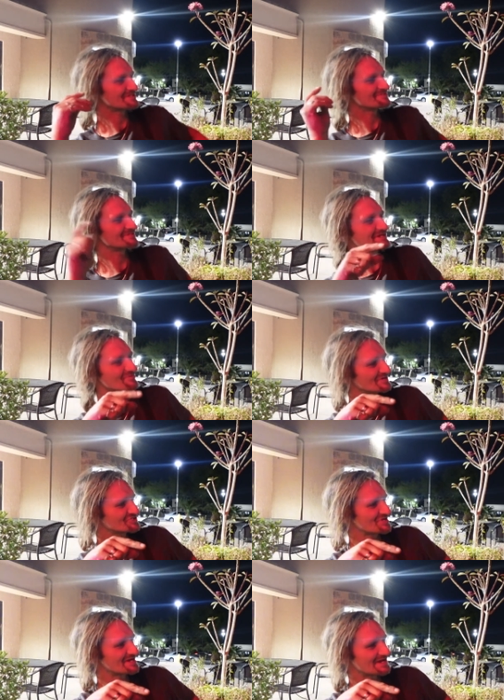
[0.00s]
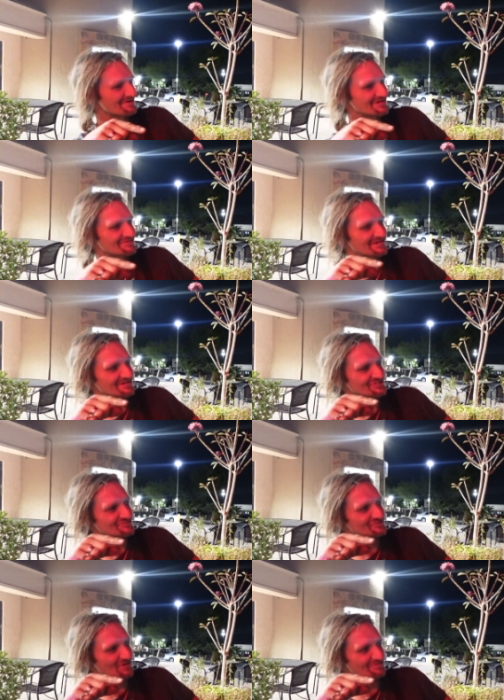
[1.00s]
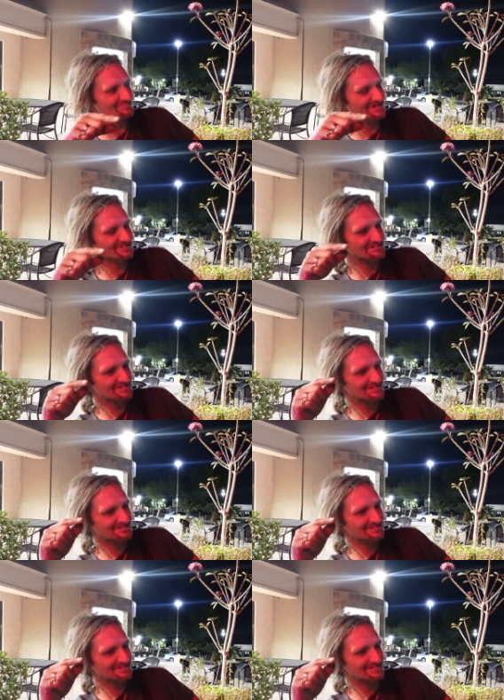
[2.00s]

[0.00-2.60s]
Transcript: You gotta arrest that guy right there. He's a troublemaker.